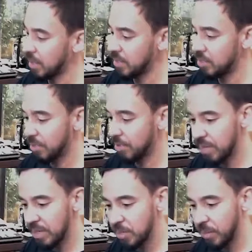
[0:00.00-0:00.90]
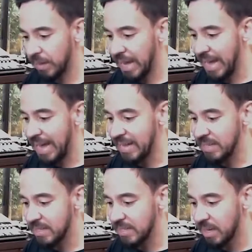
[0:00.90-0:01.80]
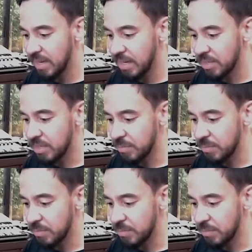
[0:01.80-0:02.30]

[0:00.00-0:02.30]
So this one has some